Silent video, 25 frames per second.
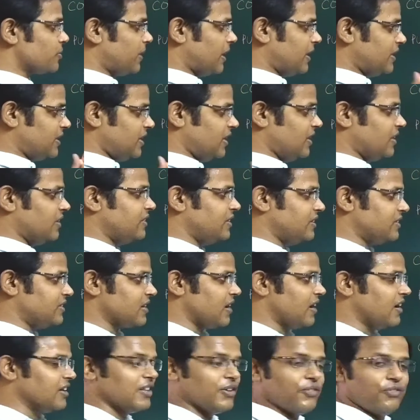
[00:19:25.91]
So my dear,
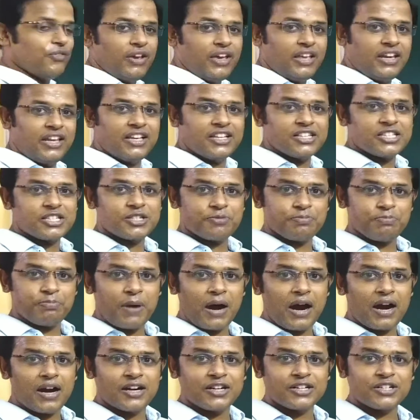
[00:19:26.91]
these are the
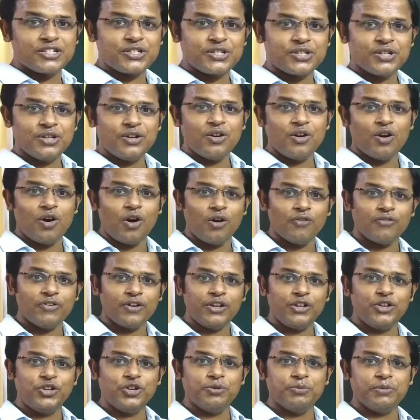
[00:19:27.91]
various parts
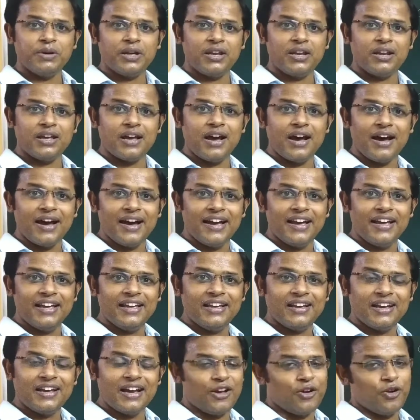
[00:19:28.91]
of a human
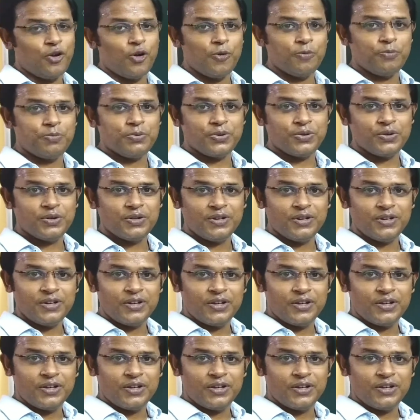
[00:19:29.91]
eye. I hope